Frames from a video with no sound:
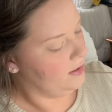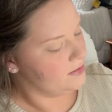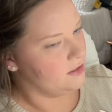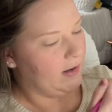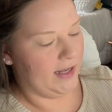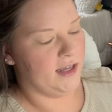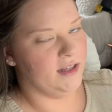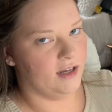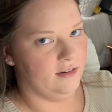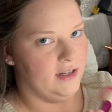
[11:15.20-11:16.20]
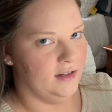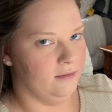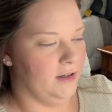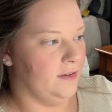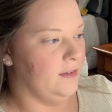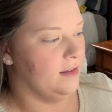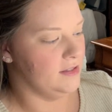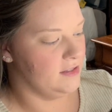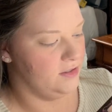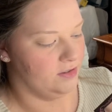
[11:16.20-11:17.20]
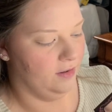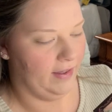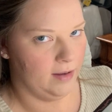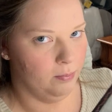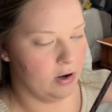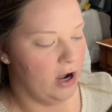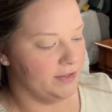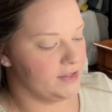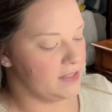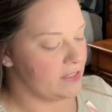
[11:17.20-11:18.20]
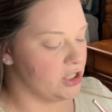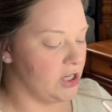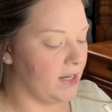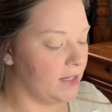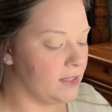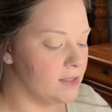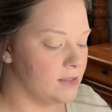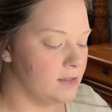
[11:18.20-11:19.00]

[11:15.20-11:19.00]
so I can go in with this like bronzing shade,